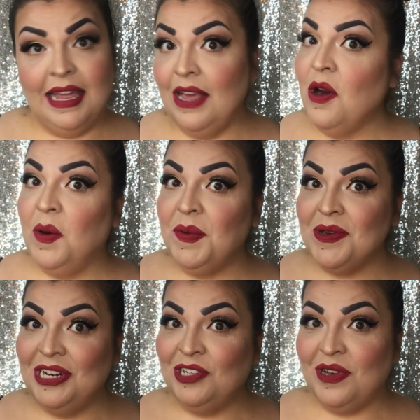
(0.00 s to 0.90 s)
and I hope you
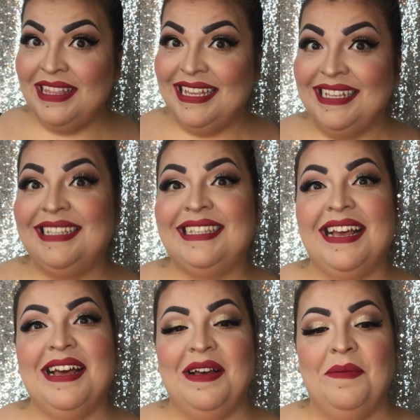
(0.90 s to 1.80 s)
enjoyed this.
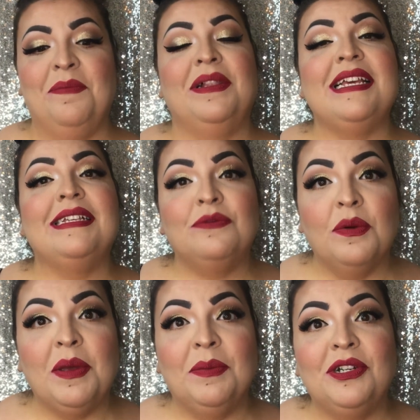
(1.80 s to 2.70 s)
Please
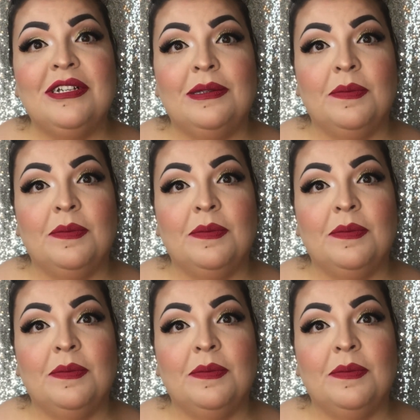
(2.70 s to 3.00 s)
remember to